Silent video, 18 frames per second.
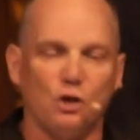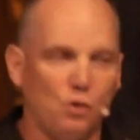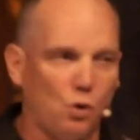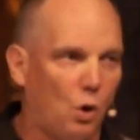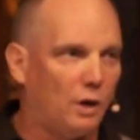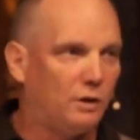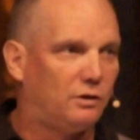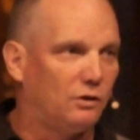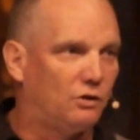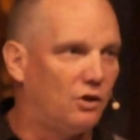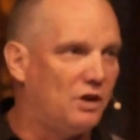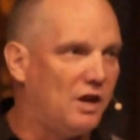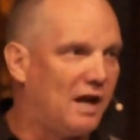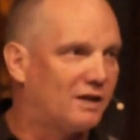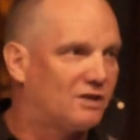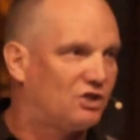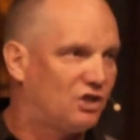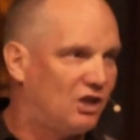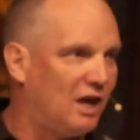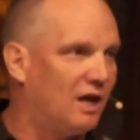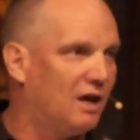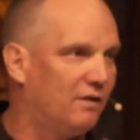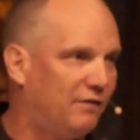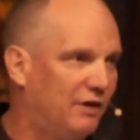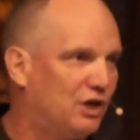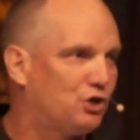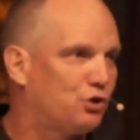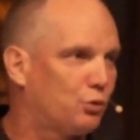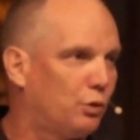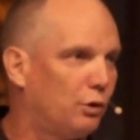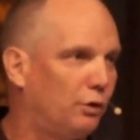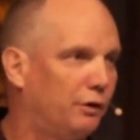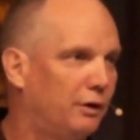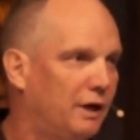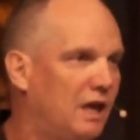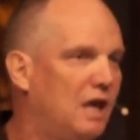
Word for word: anointed the next king of Israel,